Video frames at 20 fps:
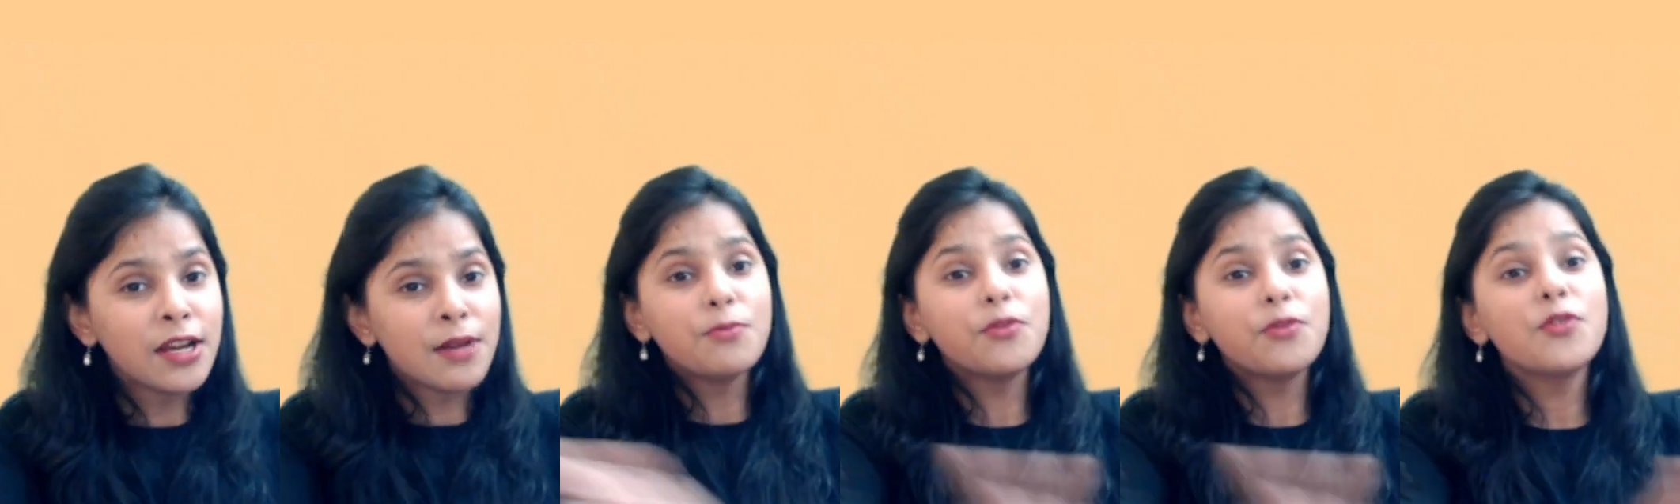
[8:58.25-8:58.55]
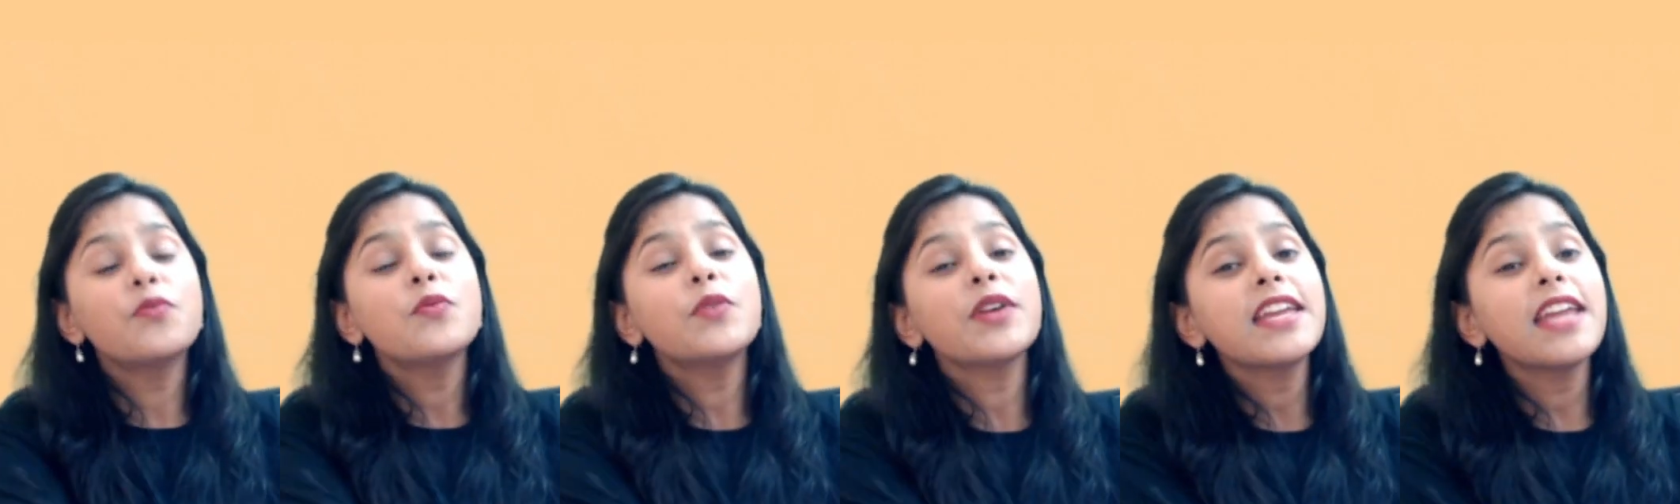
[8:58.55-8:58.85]

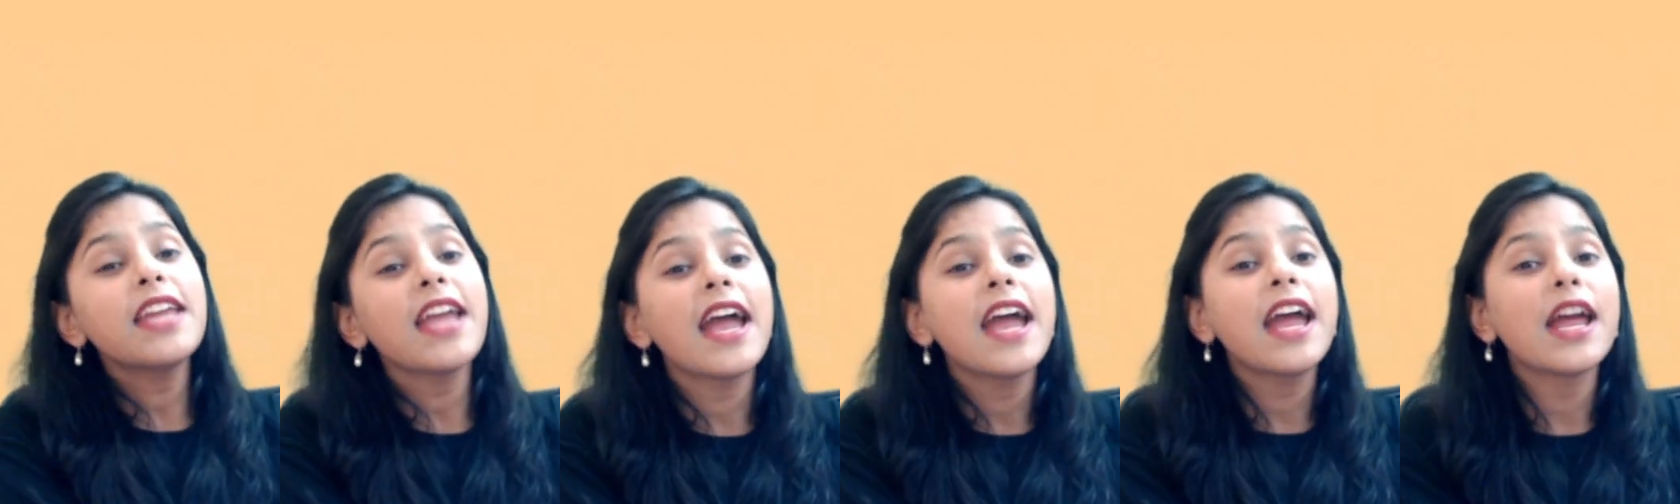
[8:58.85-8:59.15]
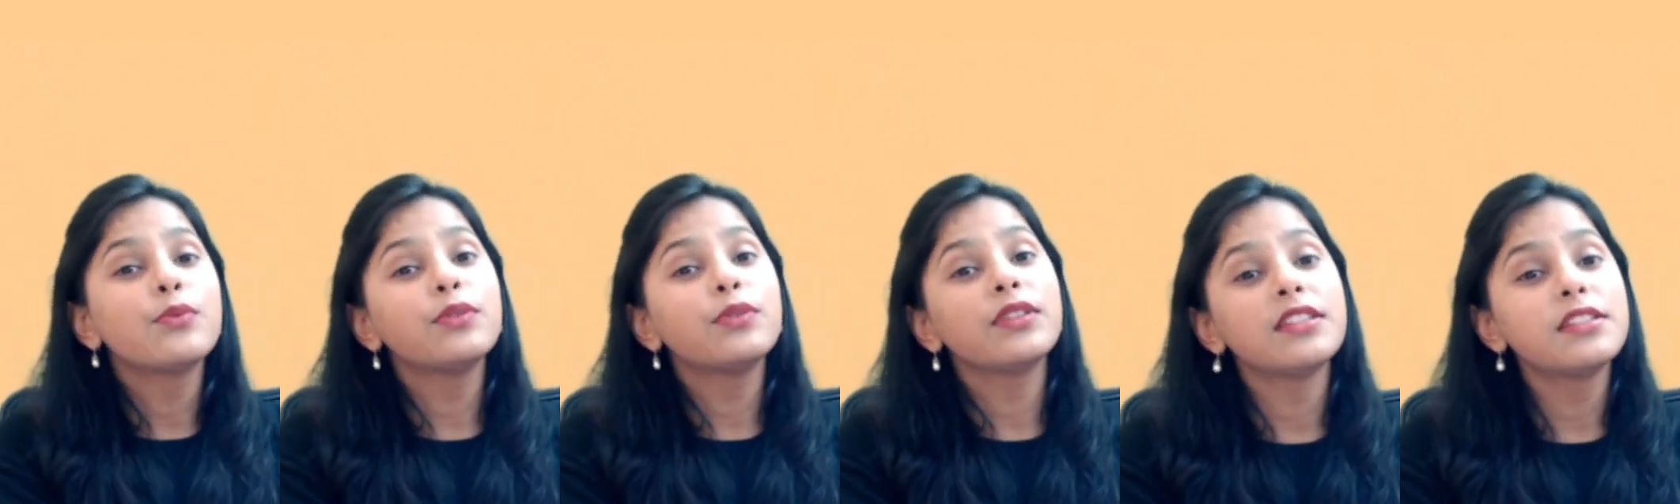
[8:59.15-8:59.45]
Moving
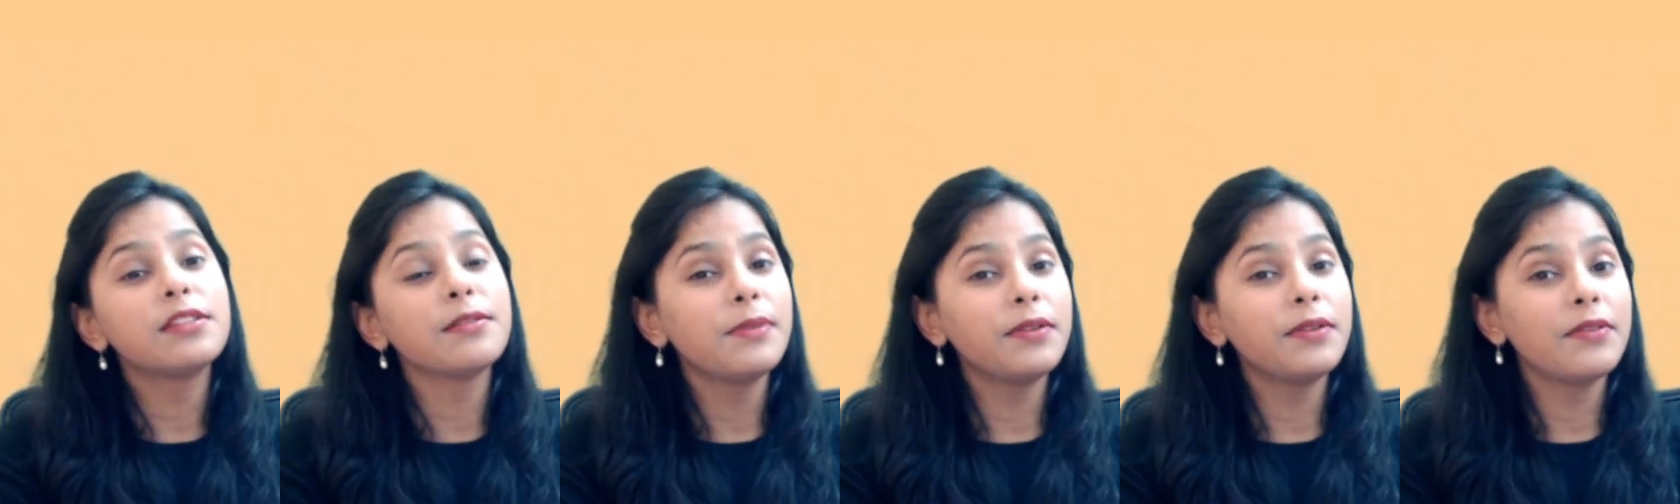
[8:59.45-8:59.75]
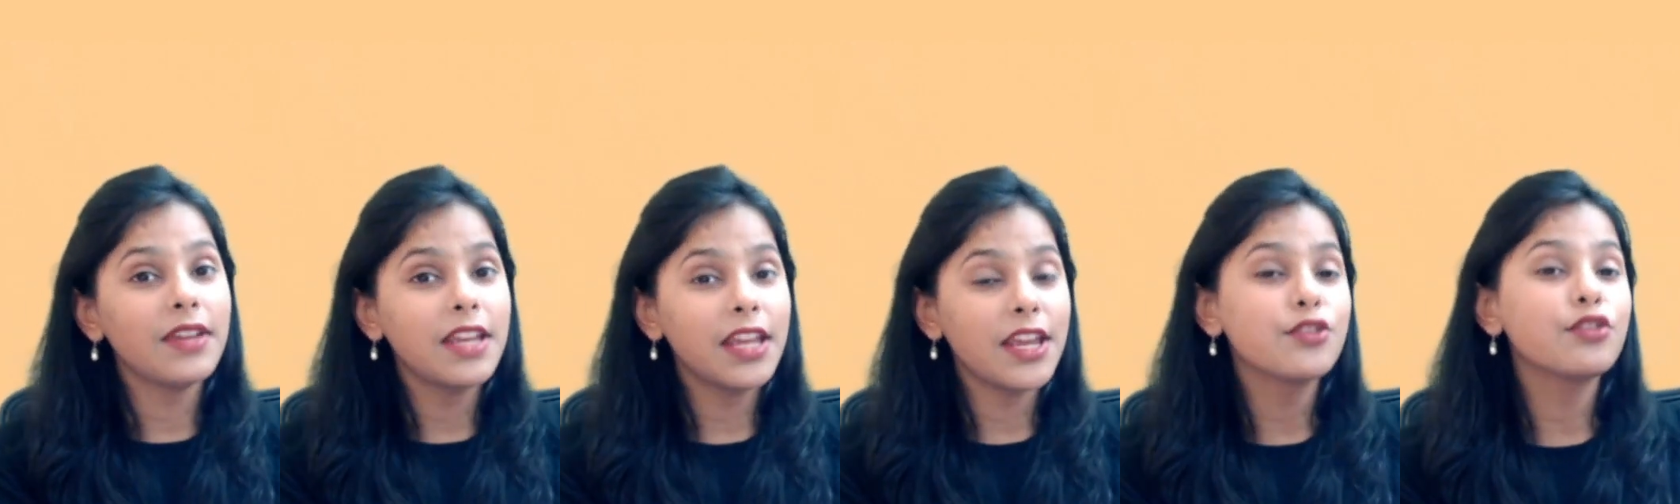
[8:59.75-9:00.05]
ahead with the
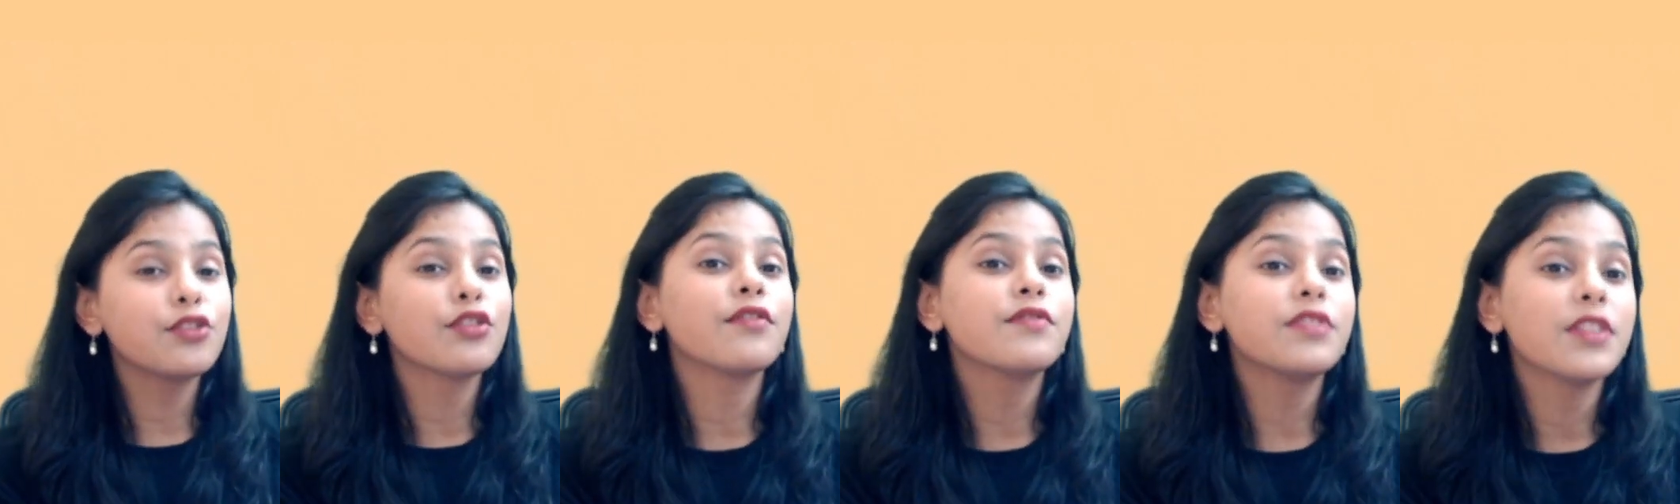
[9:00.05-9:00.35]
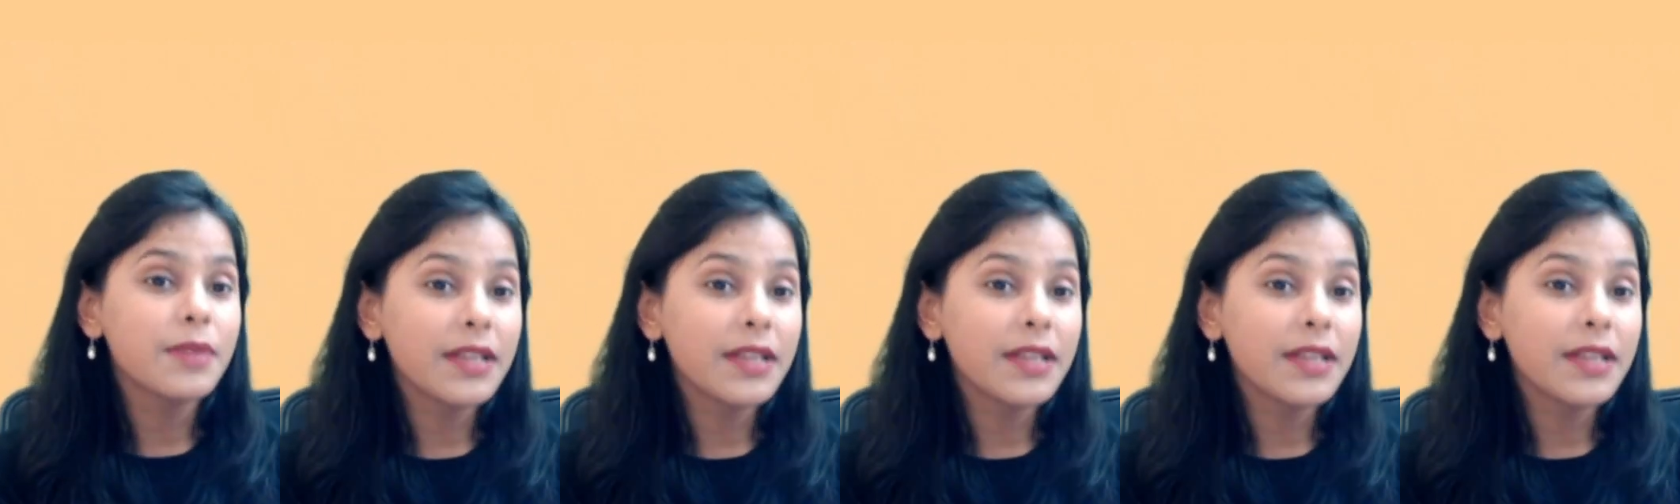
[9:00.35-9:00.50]
simplification of some